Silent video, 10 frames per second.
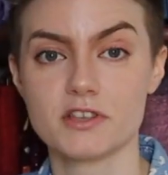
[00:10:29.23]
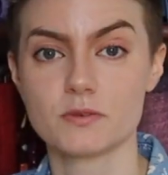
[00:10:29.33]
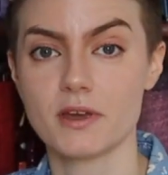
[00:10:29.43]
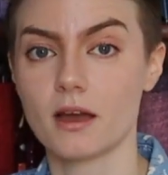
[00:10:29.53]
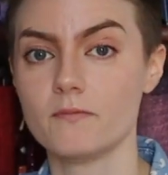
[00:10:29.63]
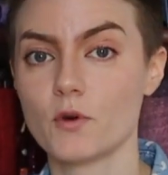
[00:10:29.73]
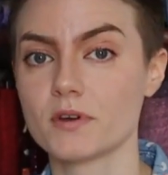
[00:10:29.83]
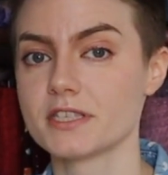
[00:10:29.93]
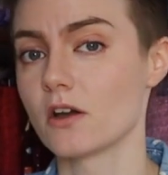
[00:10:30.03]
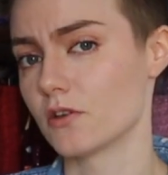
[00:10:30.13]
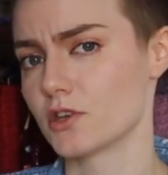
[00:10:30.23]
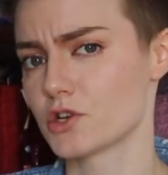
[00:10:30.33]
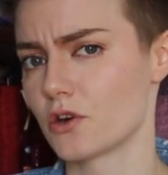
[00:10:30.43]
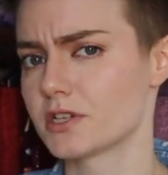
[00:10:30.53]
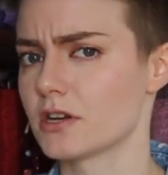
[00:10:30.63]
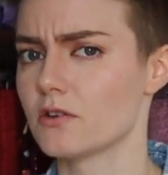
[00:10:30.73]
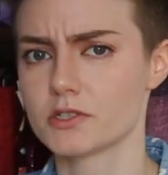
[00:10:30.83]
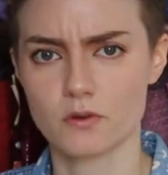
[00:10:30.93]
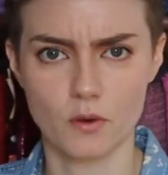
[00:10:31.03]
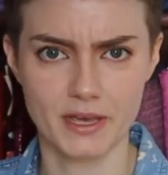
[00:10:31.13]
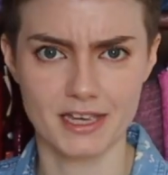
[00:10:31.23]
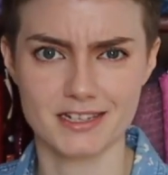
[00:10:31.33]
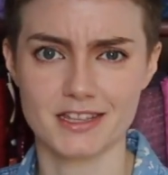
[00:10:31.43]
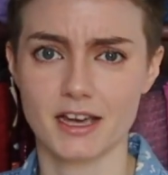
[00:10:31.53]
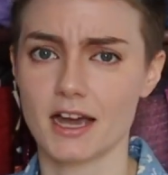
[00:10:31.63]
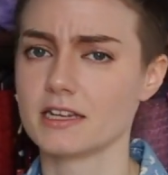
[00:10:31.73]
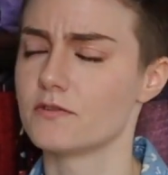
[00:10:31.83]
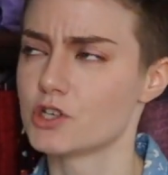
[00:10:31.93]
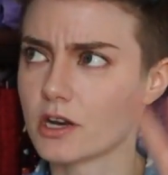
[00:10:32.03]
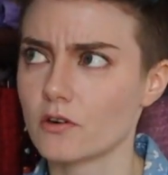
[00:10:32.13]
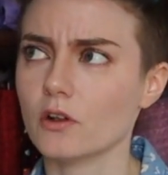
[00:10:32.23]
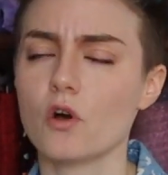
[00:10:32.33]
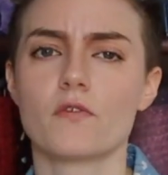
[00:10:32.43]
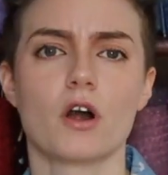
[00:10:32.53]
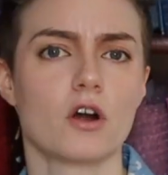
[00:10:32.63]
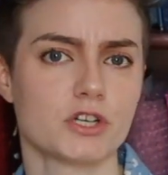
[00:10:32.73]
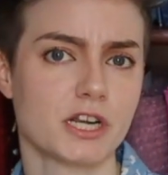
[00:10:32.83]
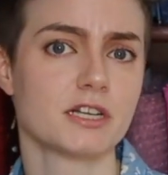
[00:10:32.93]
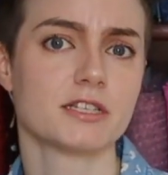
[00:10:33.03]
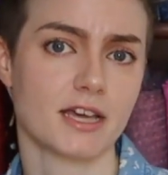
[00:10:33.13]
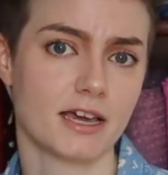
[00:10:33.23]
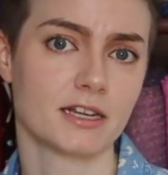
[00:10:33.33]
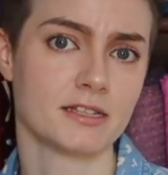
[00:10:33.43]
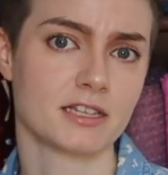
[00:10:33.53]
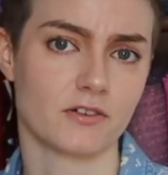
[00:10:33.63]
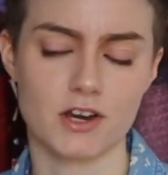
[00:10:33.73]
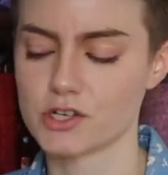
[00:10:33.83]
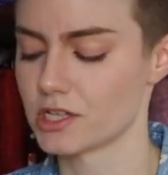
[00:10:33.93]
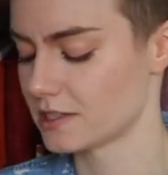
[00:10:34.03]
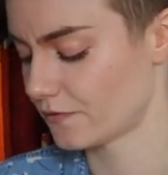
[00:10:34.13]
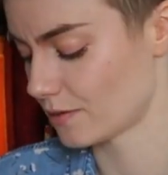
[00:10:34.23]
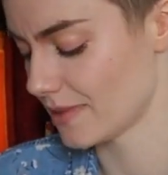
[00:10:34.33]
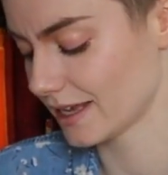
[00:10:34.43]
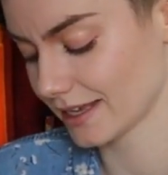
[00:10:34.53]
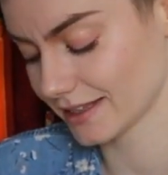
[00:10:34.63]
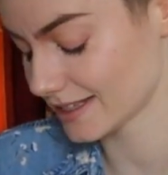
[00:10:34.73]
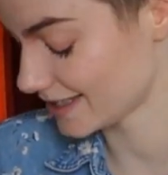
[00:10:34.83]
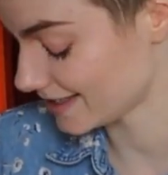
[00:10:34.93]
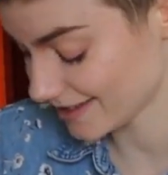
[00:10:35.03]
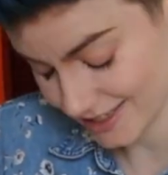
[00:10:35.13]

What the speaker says: this week I'm focusing on the shirt and also going into the kind of general overarching design considerations for making this